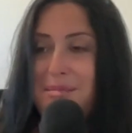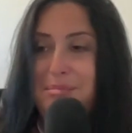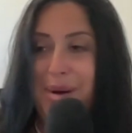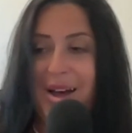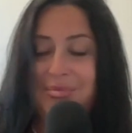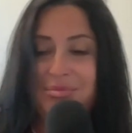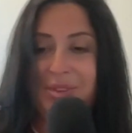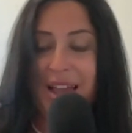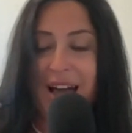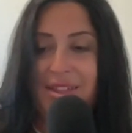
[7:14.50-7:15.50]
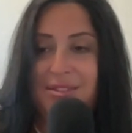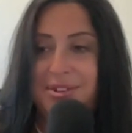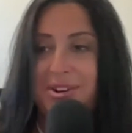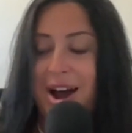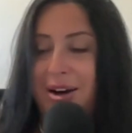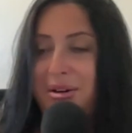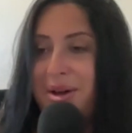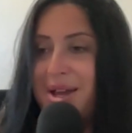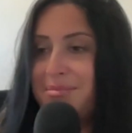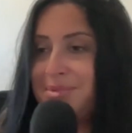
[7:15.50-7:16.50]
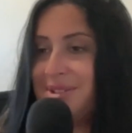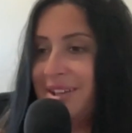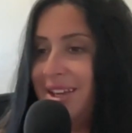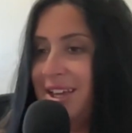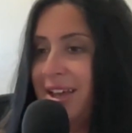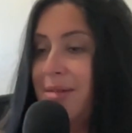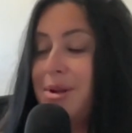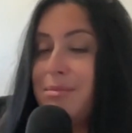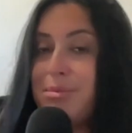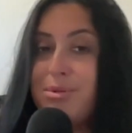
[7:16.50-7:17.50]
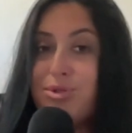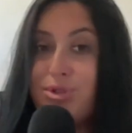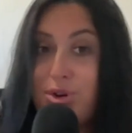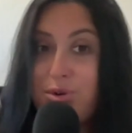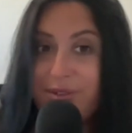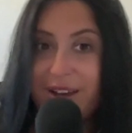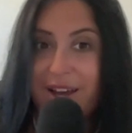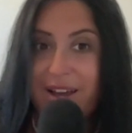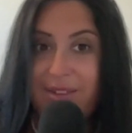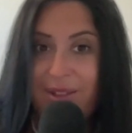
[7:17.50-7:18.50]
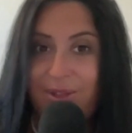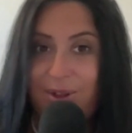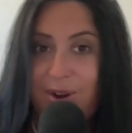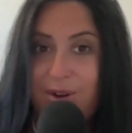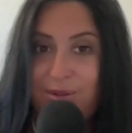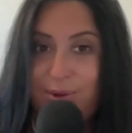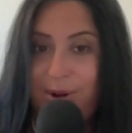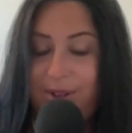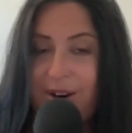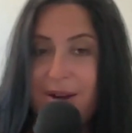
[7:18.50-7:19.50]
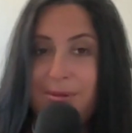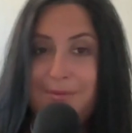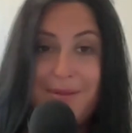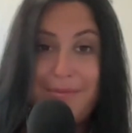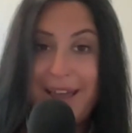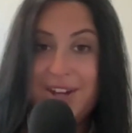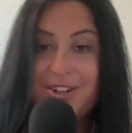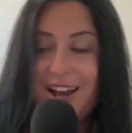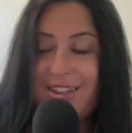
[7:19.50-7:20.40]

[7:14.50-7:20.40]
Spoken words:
but I think for Holloway, sticking him and improving the third or fourth line would be major.